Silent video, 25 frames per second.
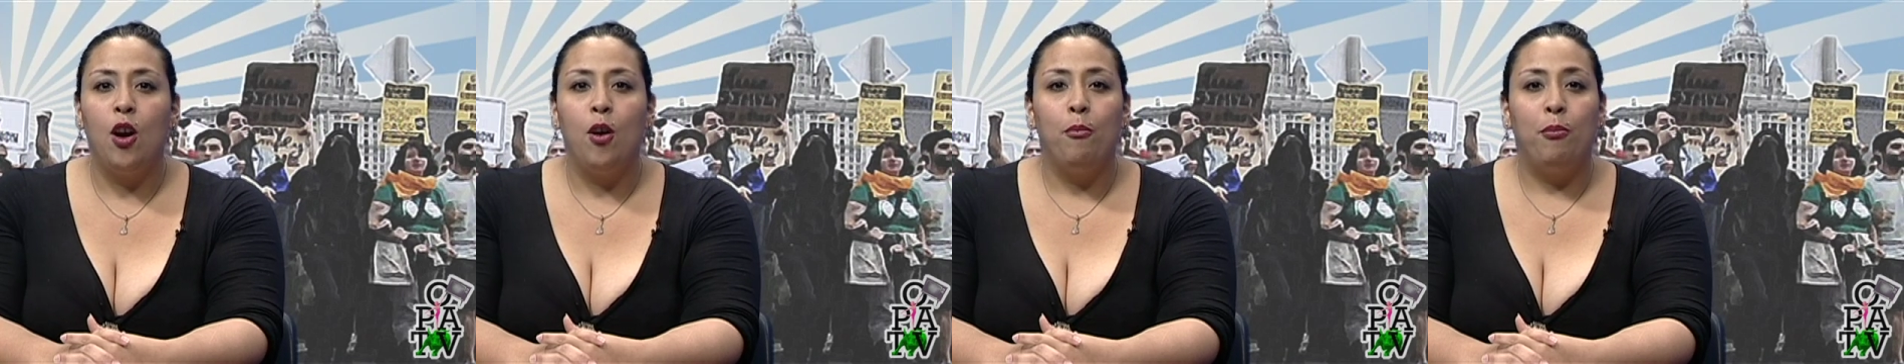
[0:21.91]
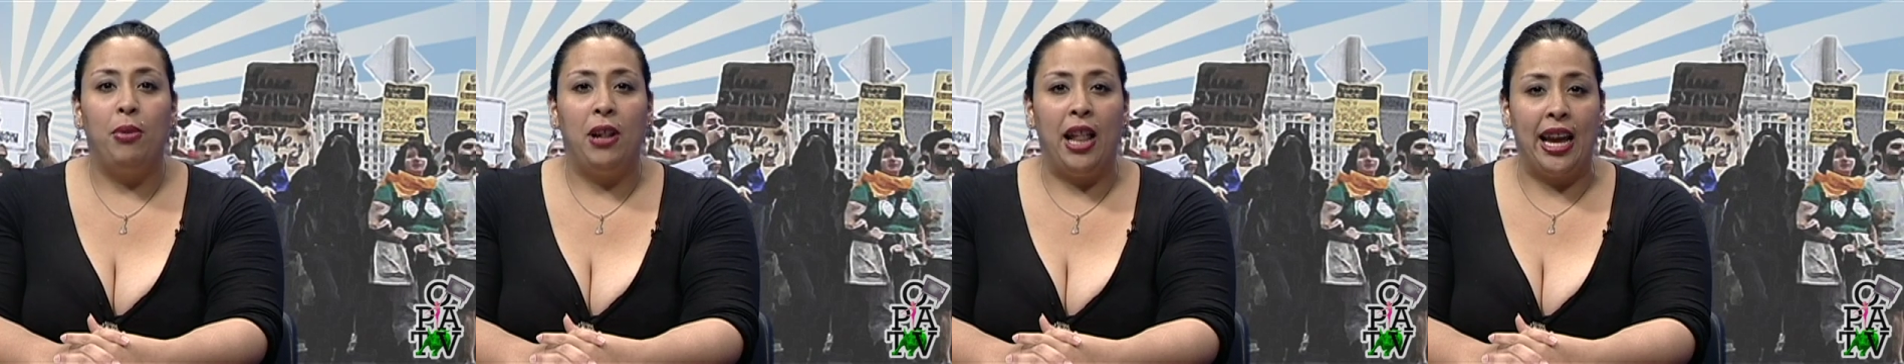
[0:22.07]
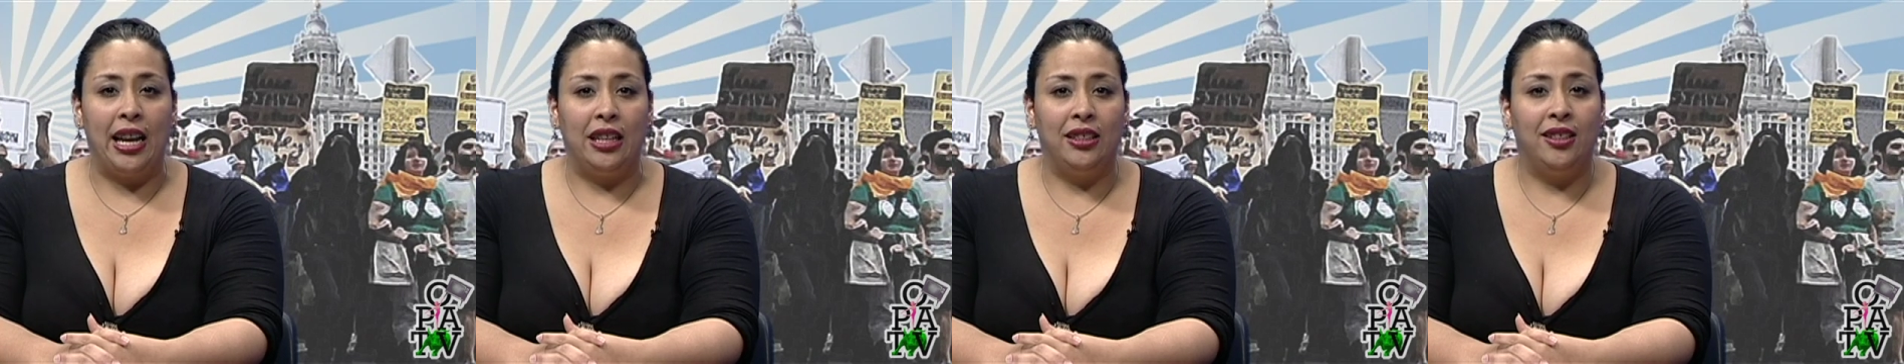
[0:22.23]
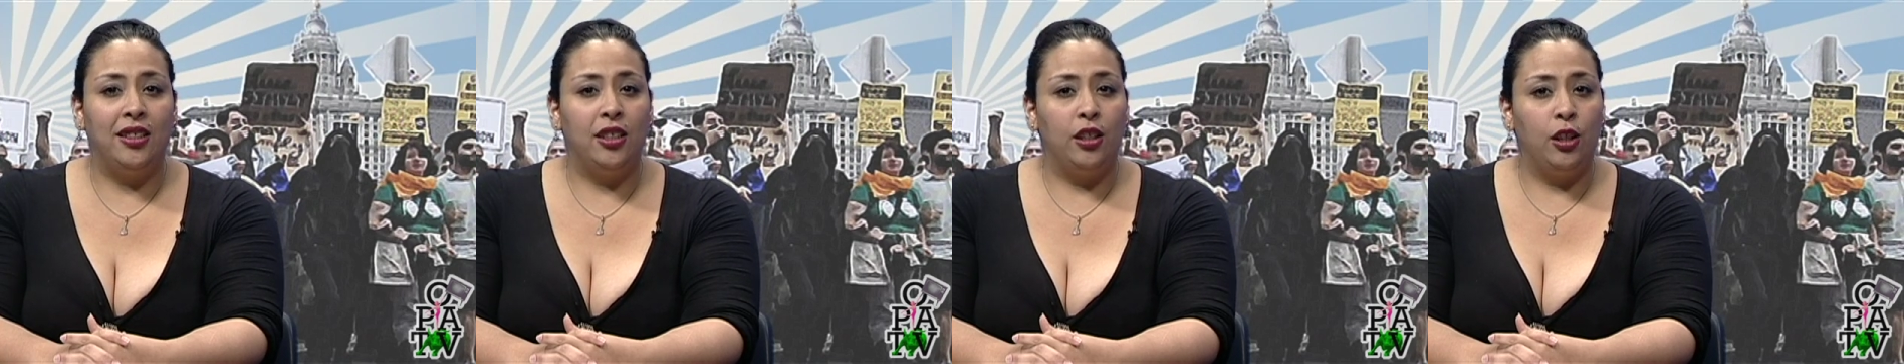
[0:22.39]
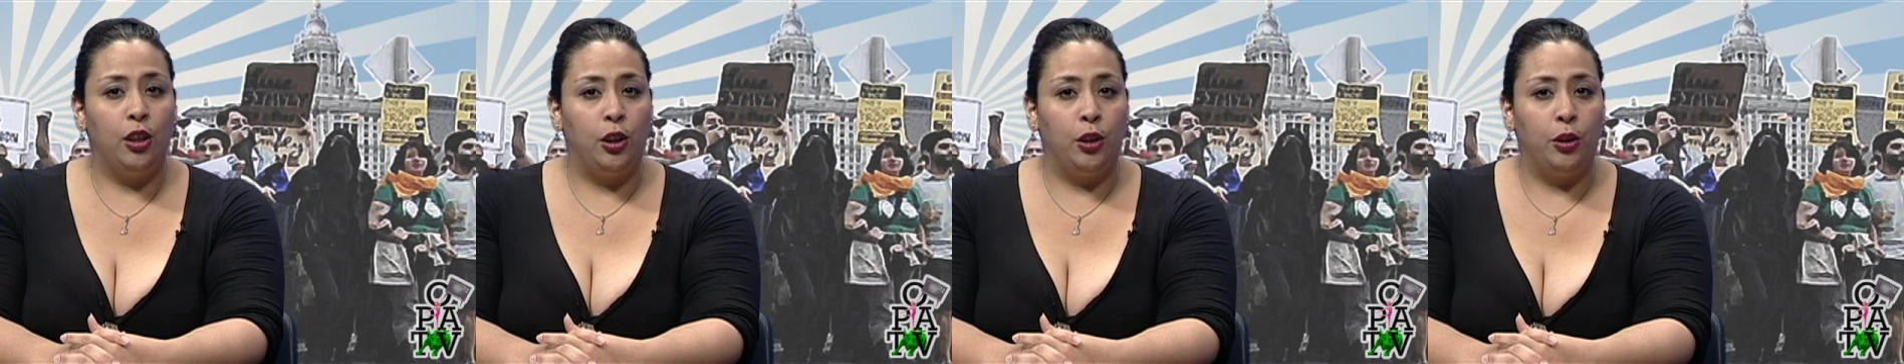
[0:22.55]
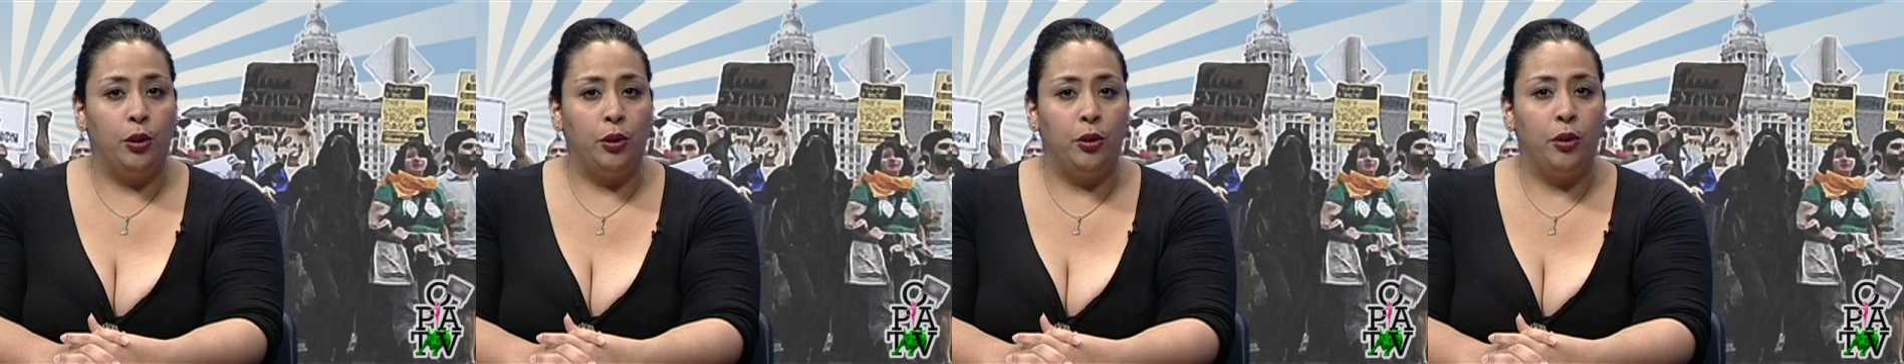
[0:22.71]
Plans
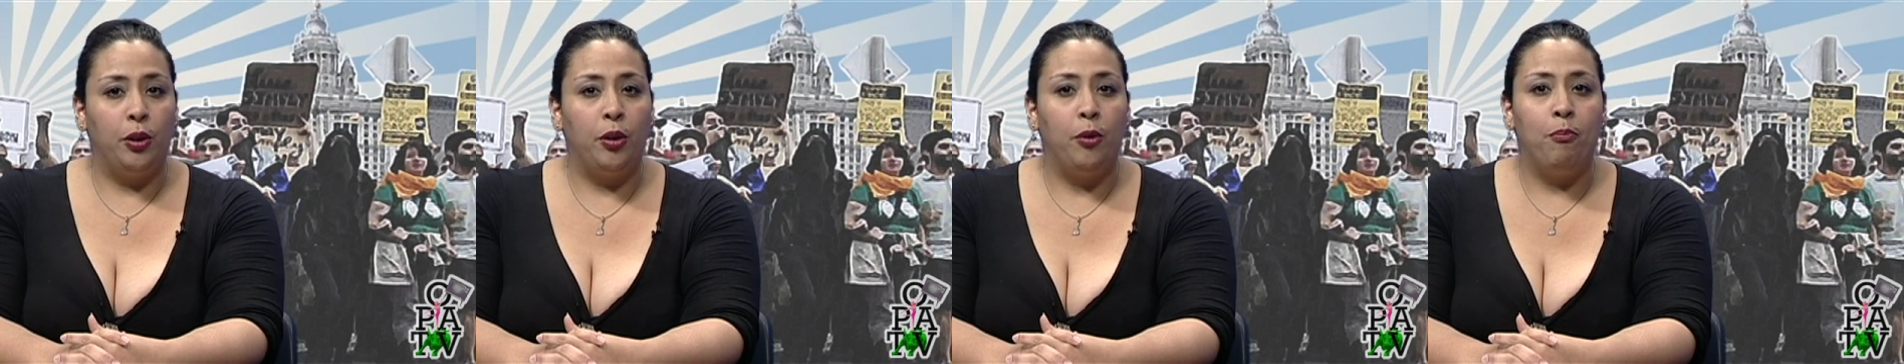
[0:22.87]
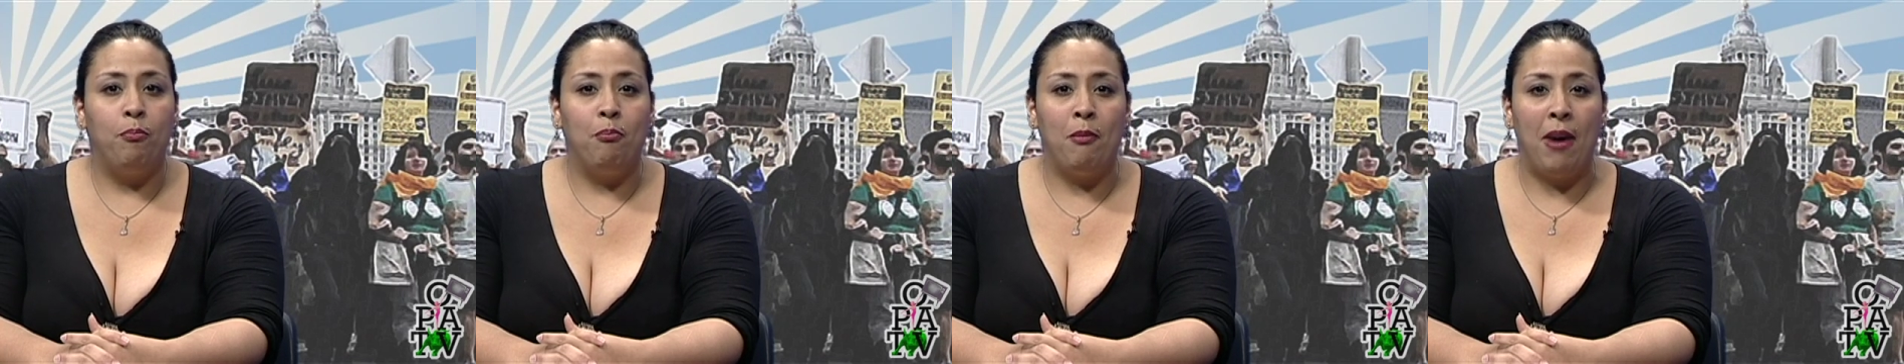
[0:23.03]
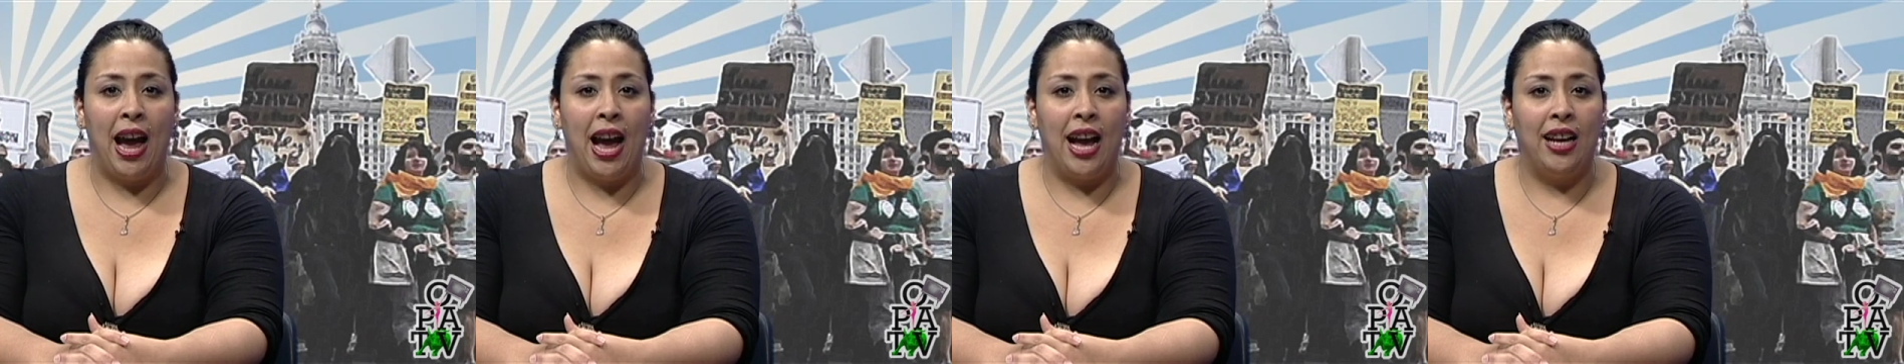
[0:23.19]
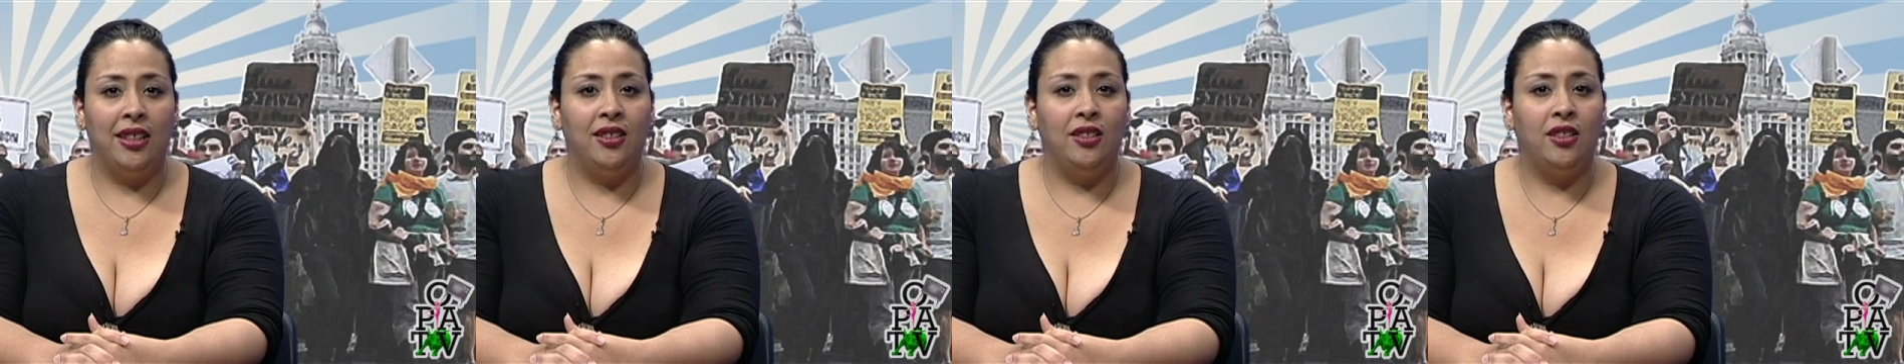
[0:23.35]
include mass